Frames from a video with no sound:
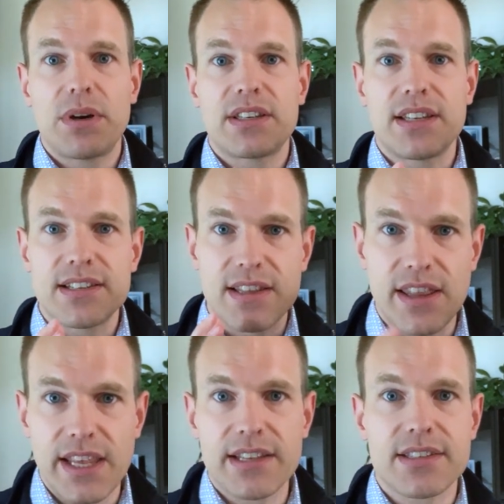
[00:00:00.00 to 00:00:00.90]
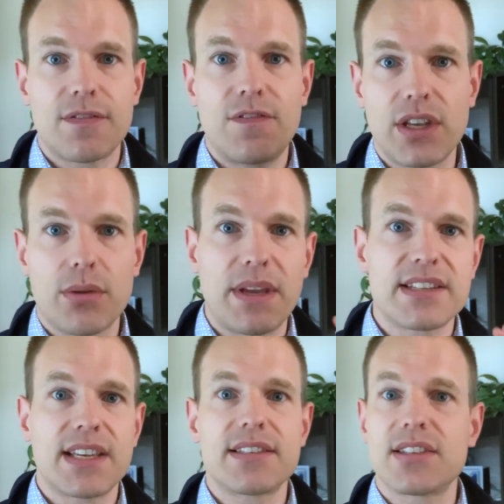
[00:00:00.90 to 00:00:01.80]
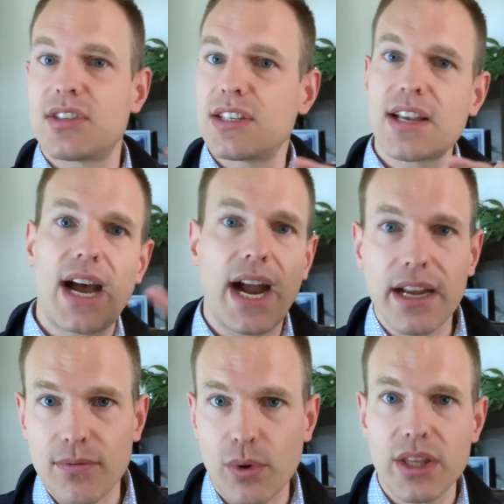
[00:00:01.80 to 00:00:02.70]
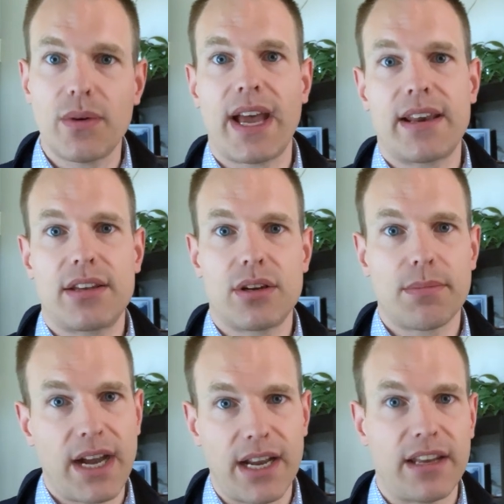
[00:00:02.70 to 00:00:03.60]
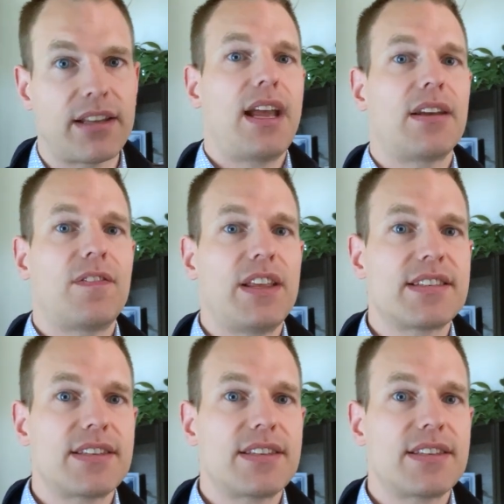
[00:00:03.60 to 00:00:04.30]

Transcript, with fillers: But does this figure make sense? Is this kind of what you had in your mind? And if they